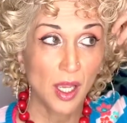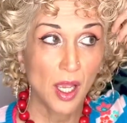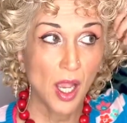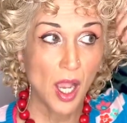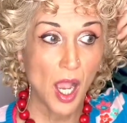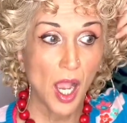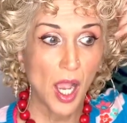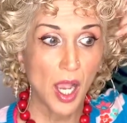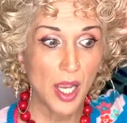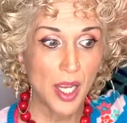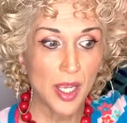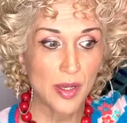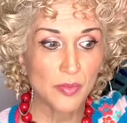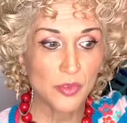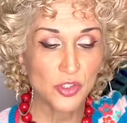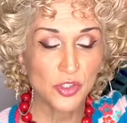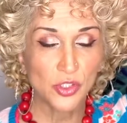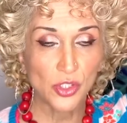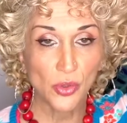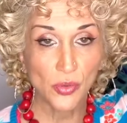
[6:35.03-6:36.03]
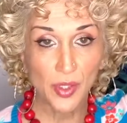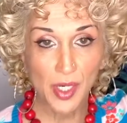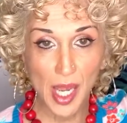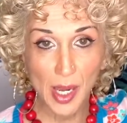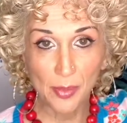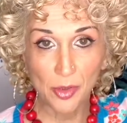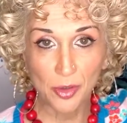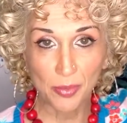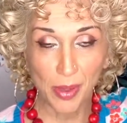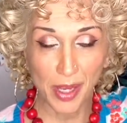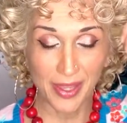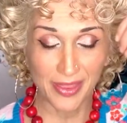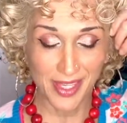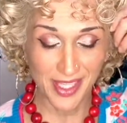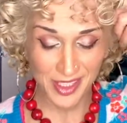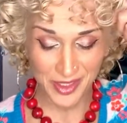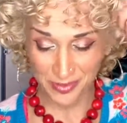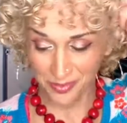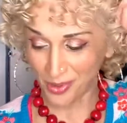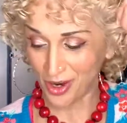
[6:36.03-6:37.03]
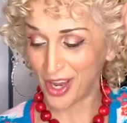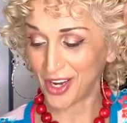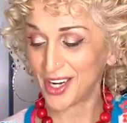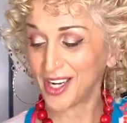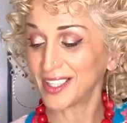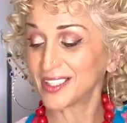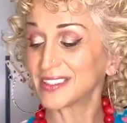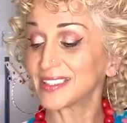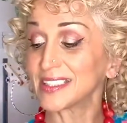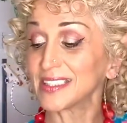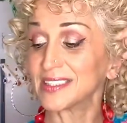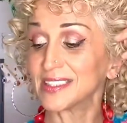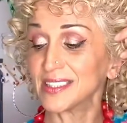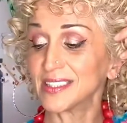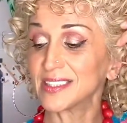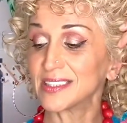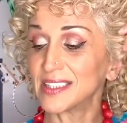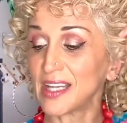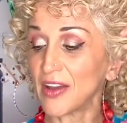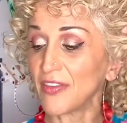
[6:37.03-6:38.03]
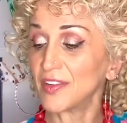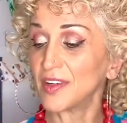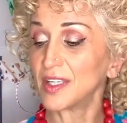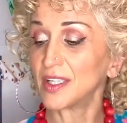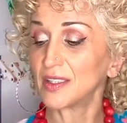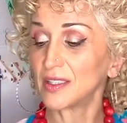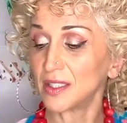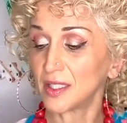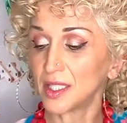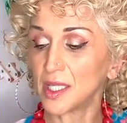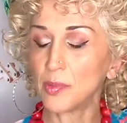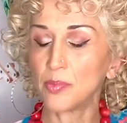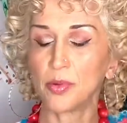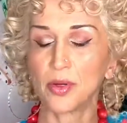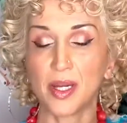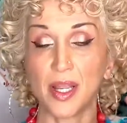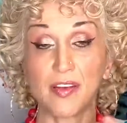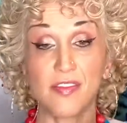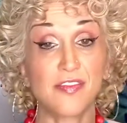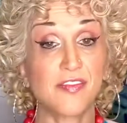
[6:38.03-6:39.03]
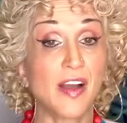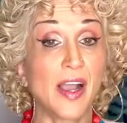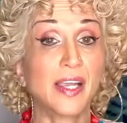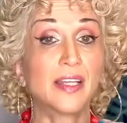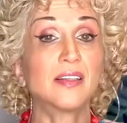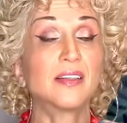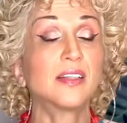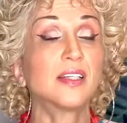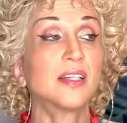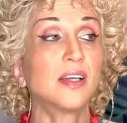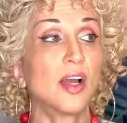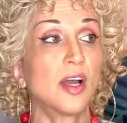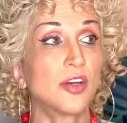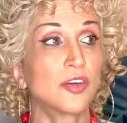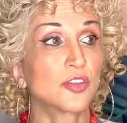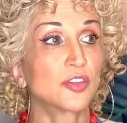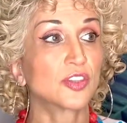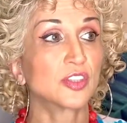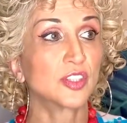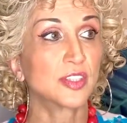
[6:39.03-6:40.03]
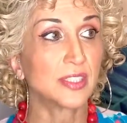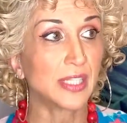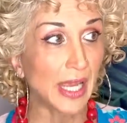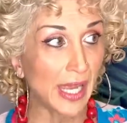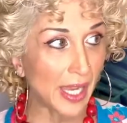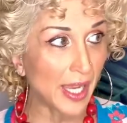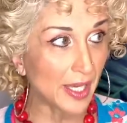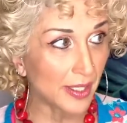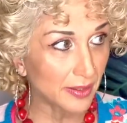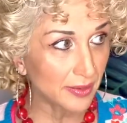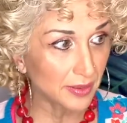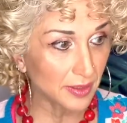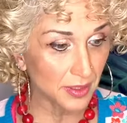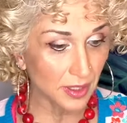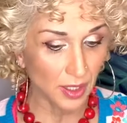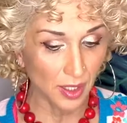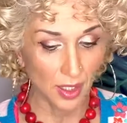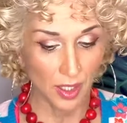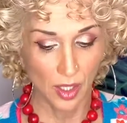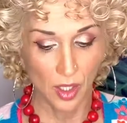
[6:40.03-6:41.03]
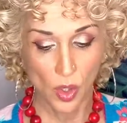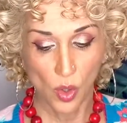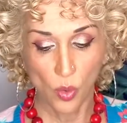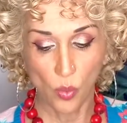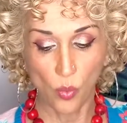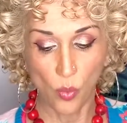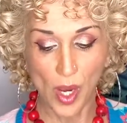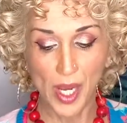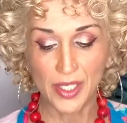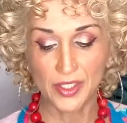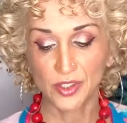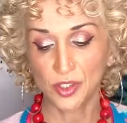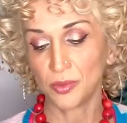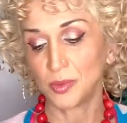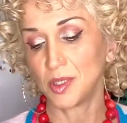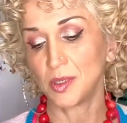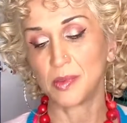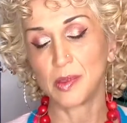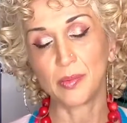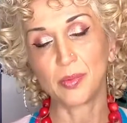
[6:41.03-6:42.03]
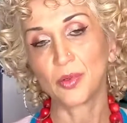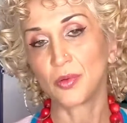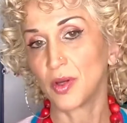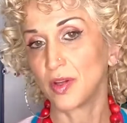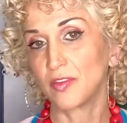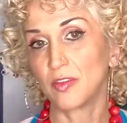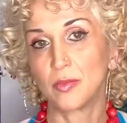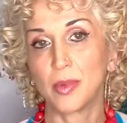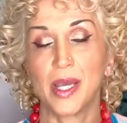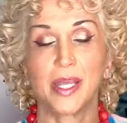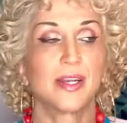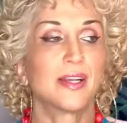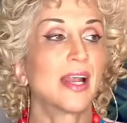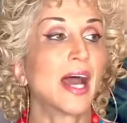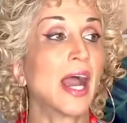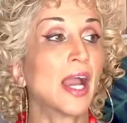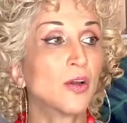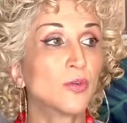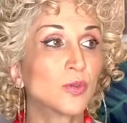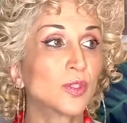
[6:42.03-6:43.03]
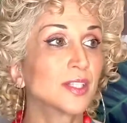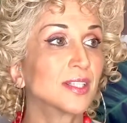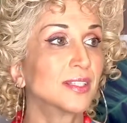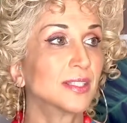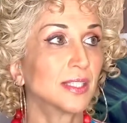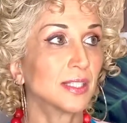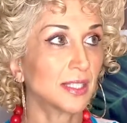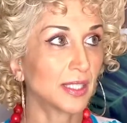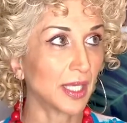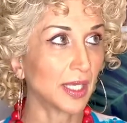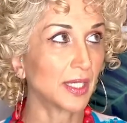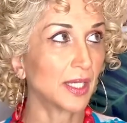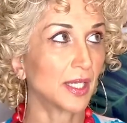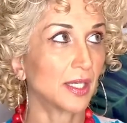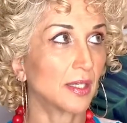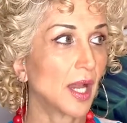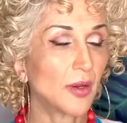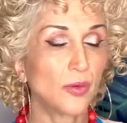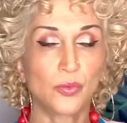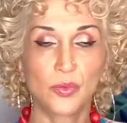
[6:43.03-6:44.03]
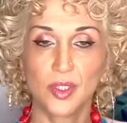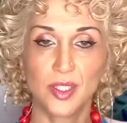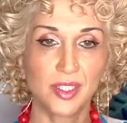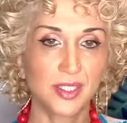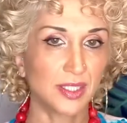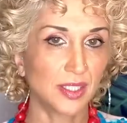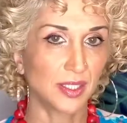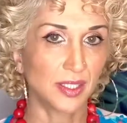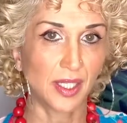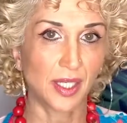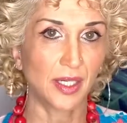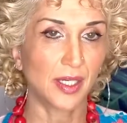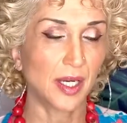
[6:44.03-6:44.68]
I am so enamored by this product. This is definitely a keeper, and I finally understand why so many people rave about it. I really didn't get it. I really didn't get it.